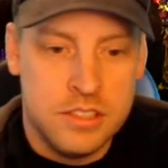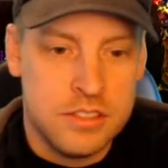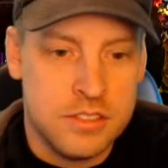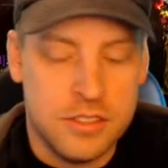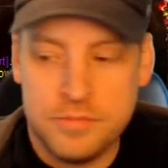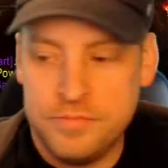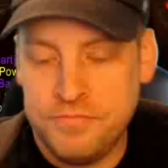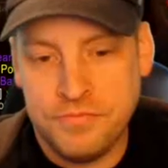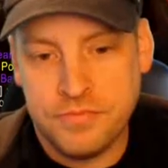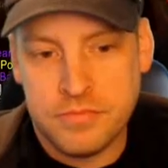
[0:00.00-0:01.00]
So
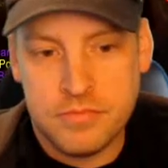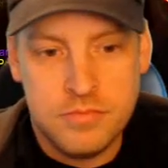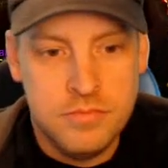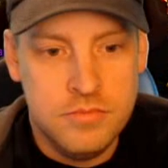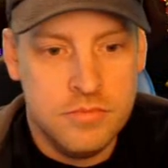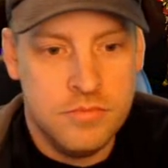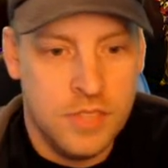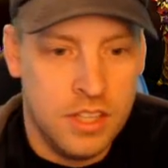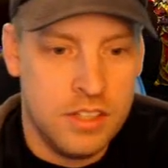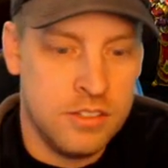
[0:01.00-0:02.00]

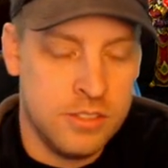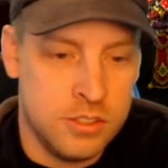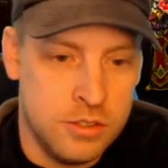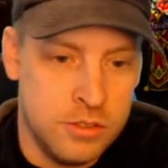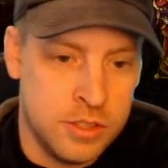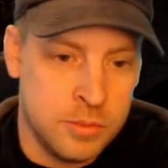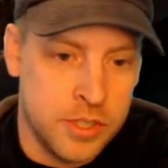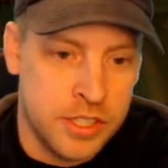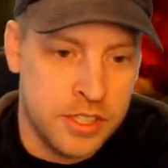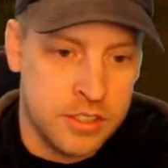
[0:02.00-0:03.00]
I don't know what you're doing up
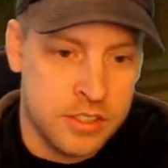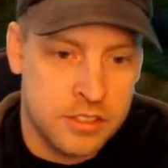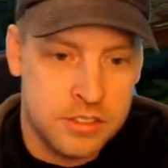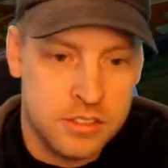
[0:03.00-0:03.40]
there, Killer.